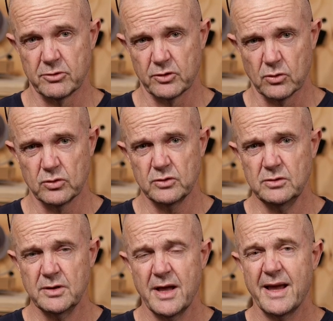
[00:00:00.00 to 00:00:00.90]

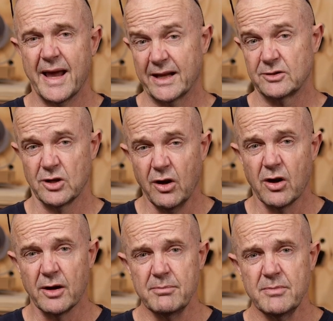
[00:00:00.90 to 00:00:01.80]
resources and
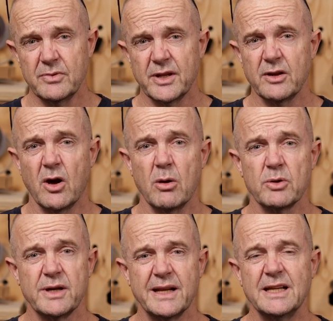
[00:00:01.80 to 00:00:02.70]
time, then I
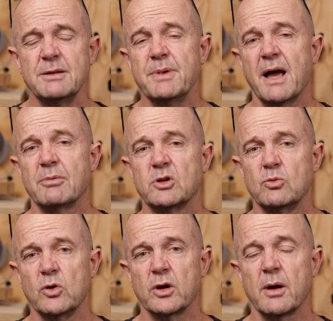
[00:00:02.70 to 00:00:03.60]
would need to be able to
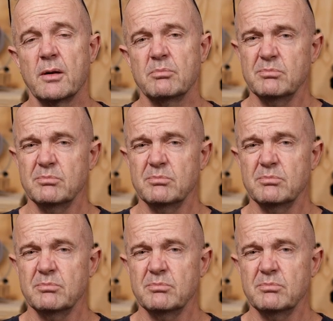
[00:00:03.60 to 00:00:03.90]
work